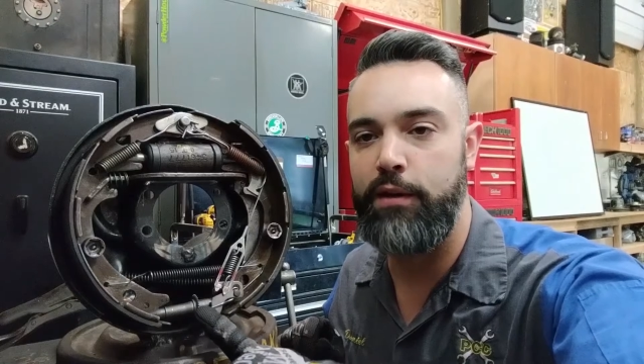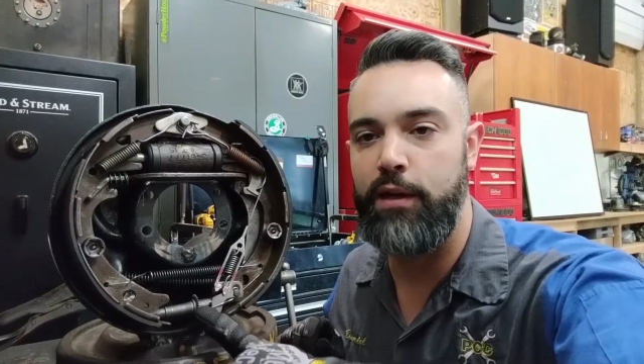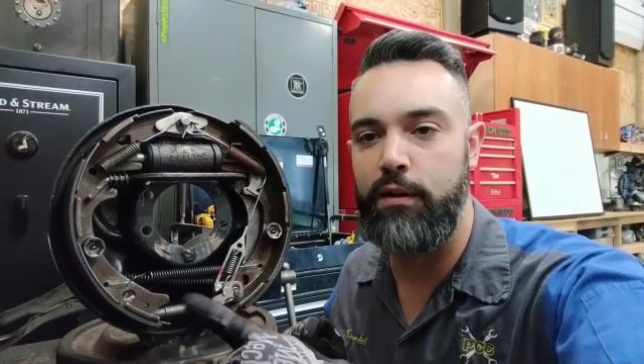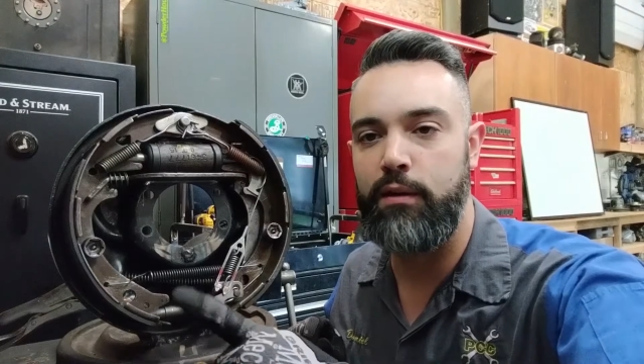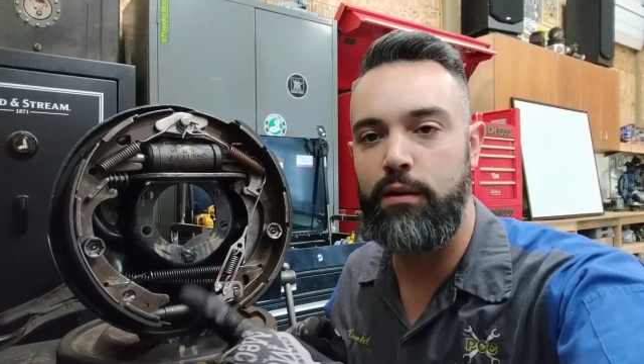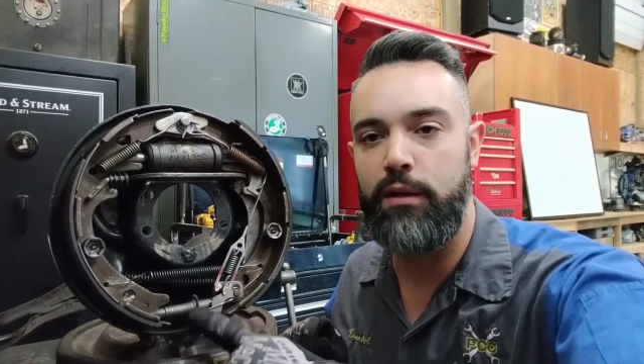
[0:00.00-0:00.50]

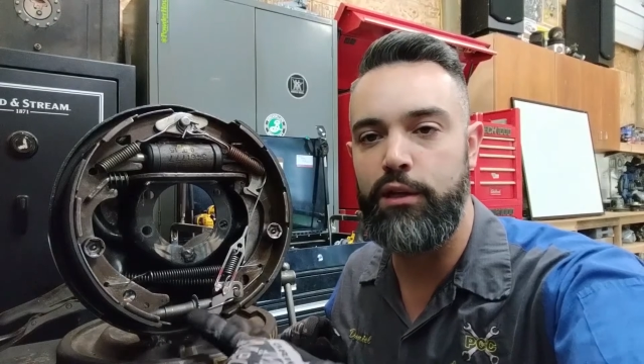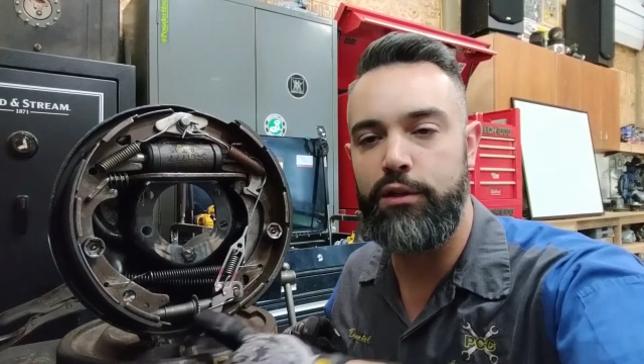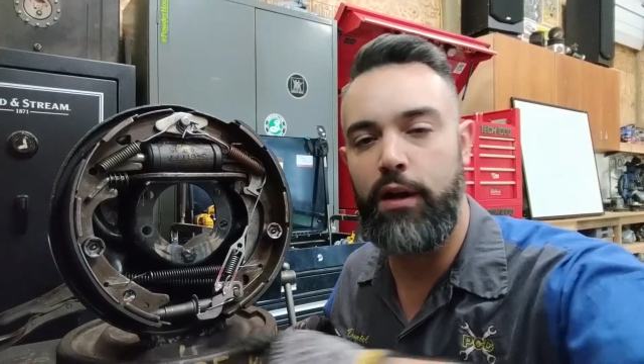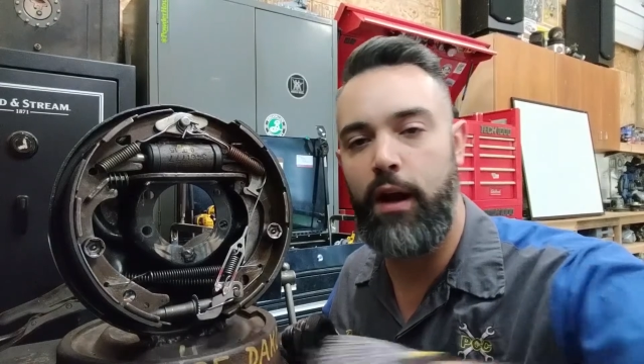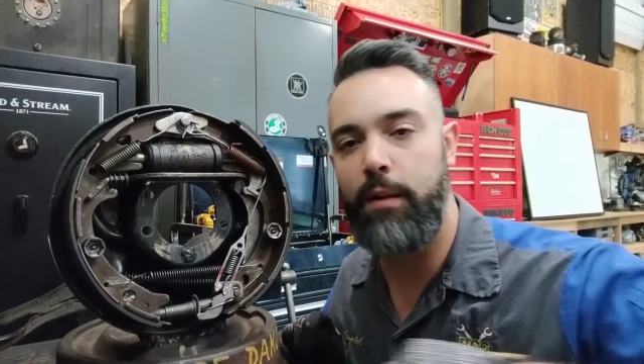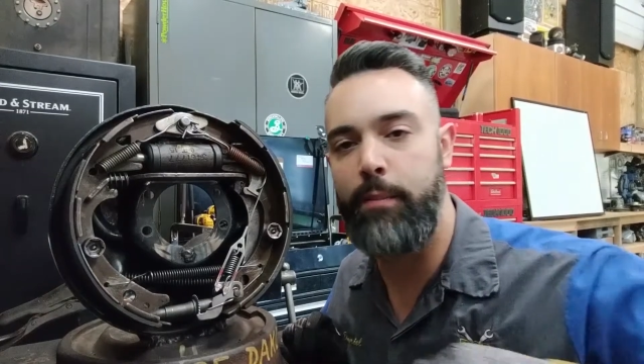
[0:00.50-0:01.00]
here. These
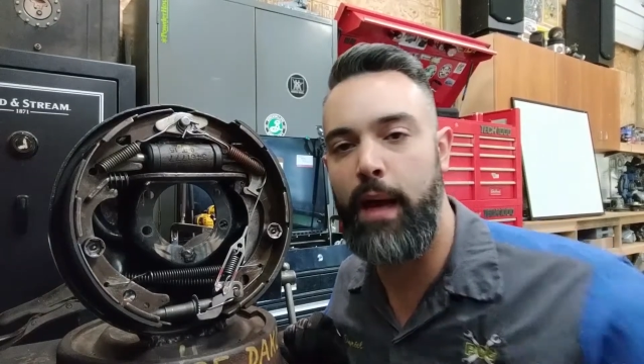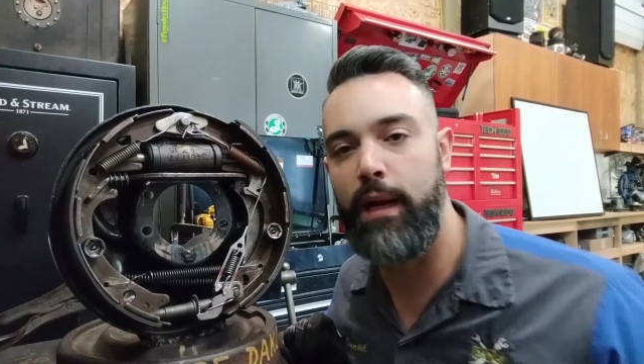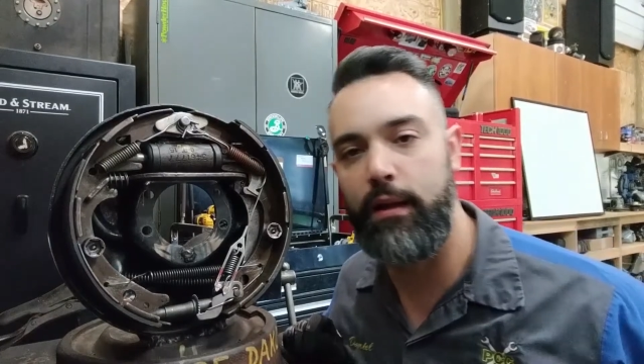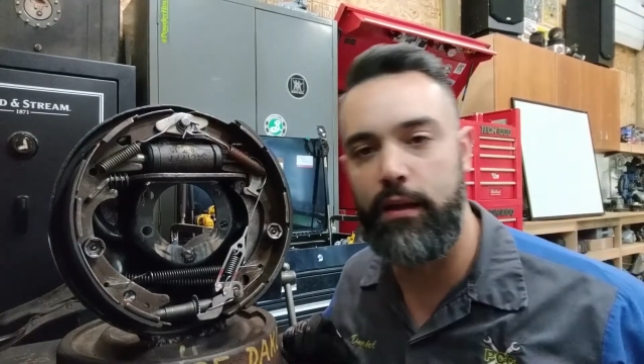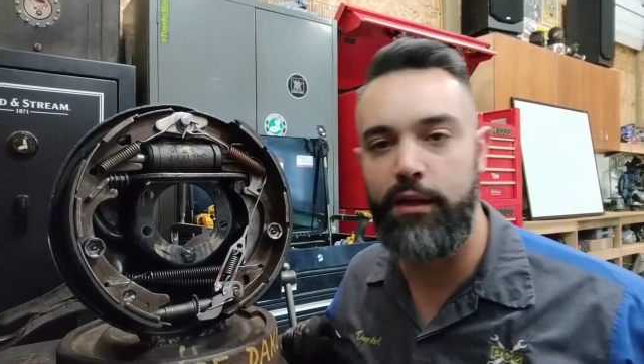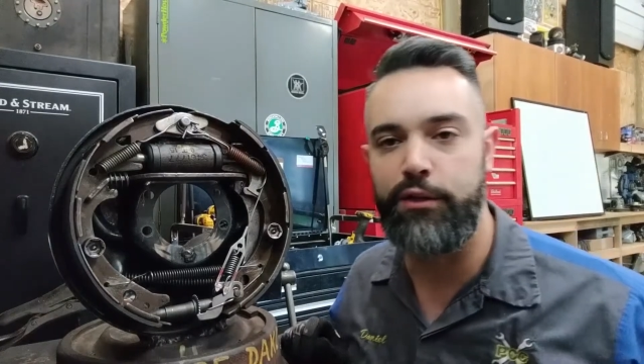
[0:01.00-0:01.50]
should
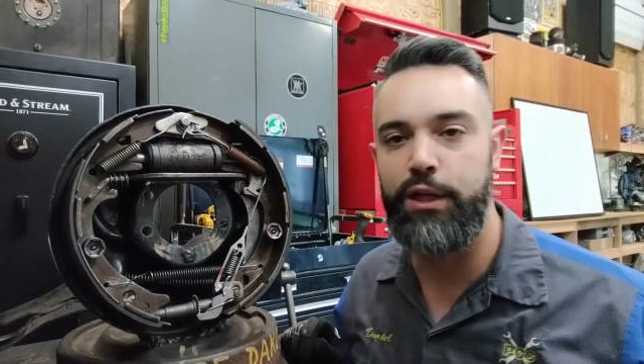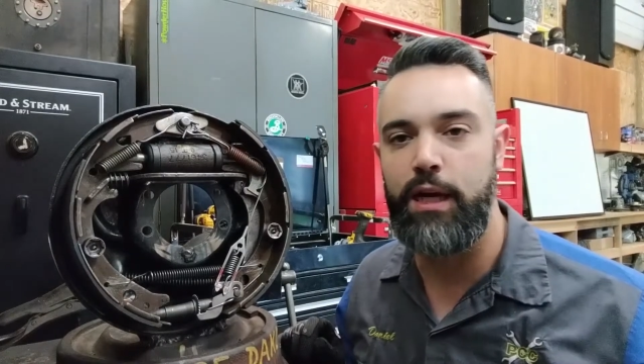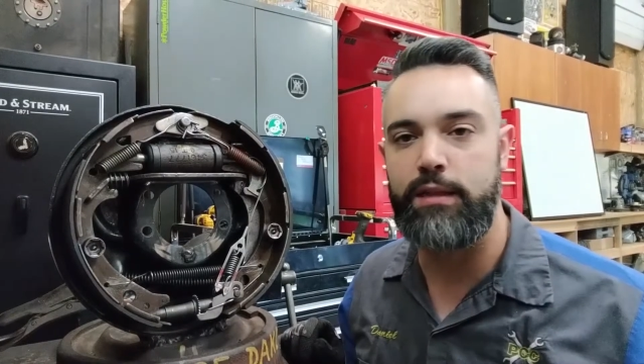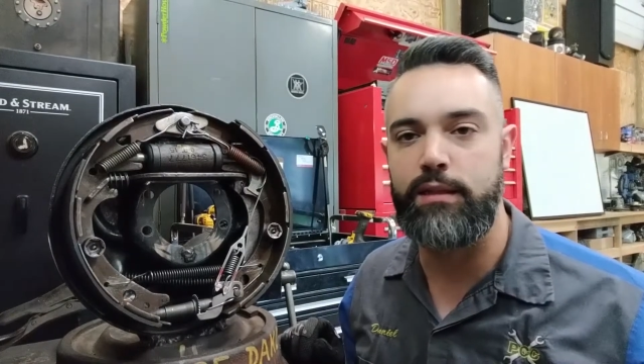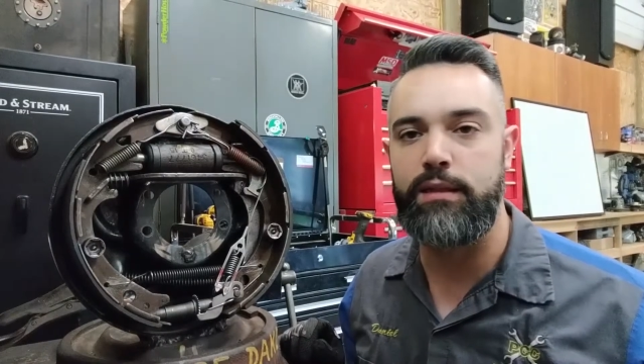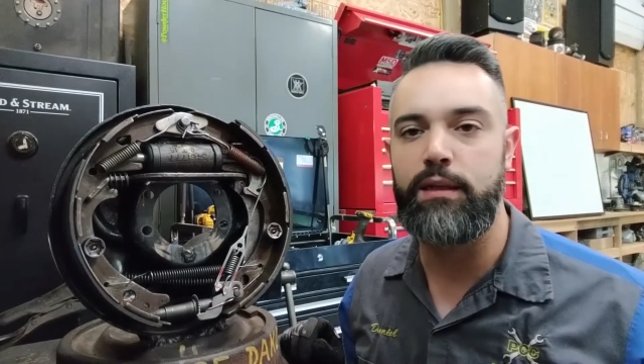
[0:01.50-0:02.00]
automatically
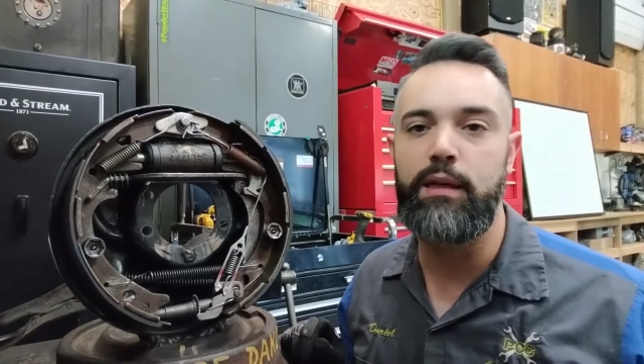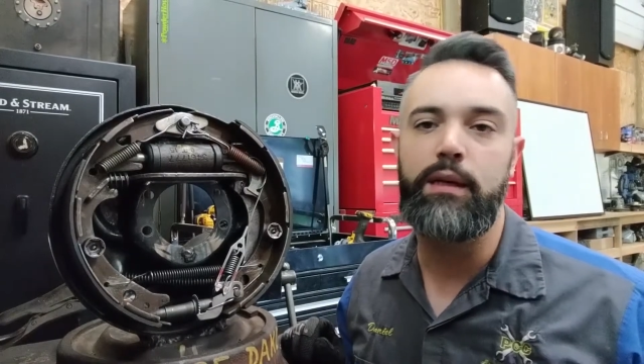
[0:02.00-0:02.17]
adjust.